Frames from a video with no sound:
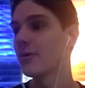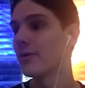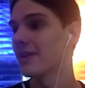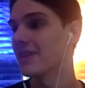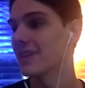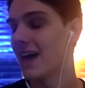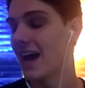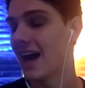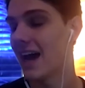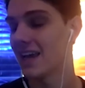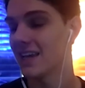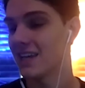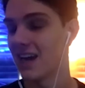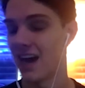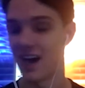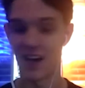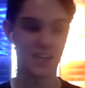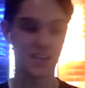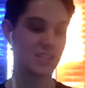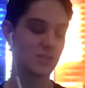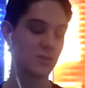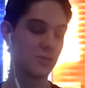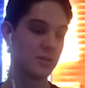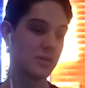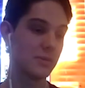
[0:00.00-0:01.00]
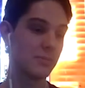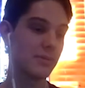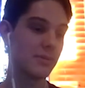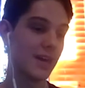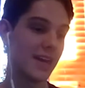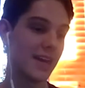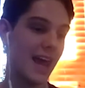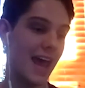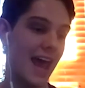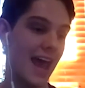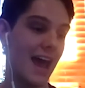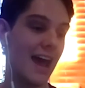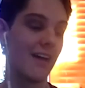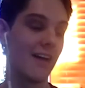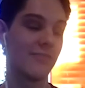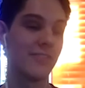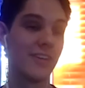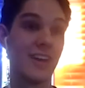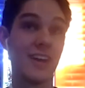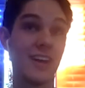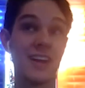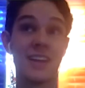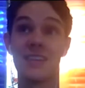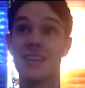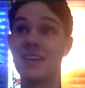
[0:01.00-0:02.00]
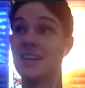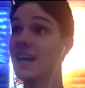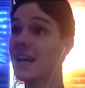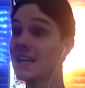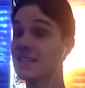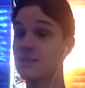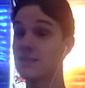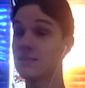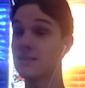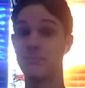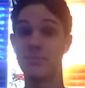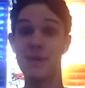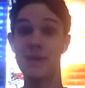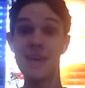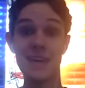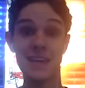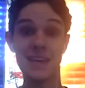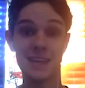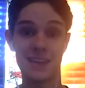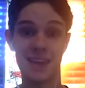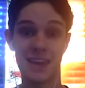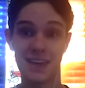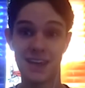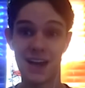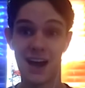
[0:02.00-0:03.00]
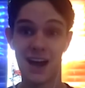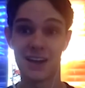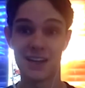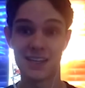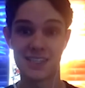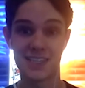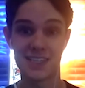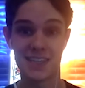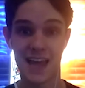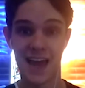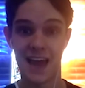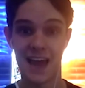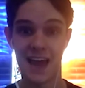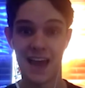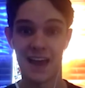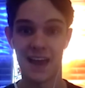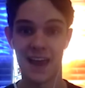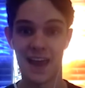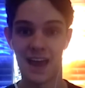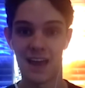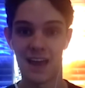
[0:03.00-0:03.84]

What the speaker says: that Giannis only played a half. The Nets beat the Giannis in that half.